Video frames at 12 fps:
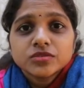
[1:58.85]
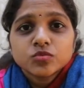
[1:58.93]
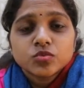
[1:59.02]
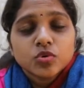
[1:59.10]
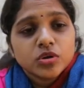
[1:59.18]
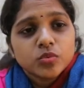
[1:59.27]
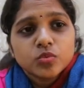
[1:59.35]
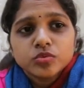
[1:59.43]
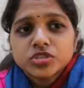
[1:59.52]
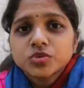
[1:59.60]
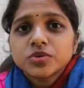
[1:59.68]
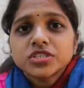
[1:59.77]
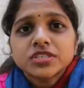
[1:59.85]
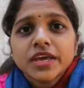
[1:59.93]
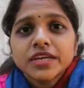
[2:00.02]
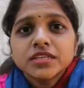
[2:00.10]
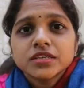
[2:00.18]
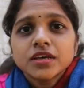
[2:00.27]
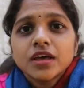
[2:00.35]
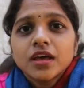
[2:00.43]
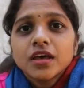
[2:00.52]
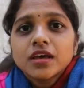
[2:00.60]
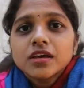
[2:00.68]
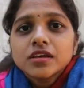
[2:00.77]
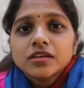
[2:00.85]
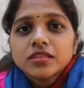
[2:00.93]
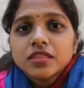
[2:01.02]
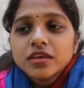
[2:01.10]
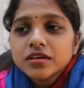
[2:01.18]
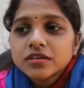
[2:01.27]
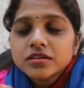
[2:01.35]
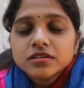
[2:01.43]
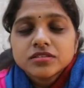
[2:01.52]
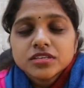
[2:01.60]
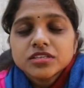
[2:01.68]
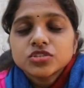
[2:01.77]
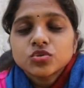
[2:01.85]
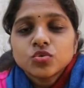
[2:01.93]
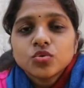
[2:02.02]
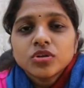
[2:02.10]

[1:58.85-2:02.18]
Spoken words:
whichever site, these schools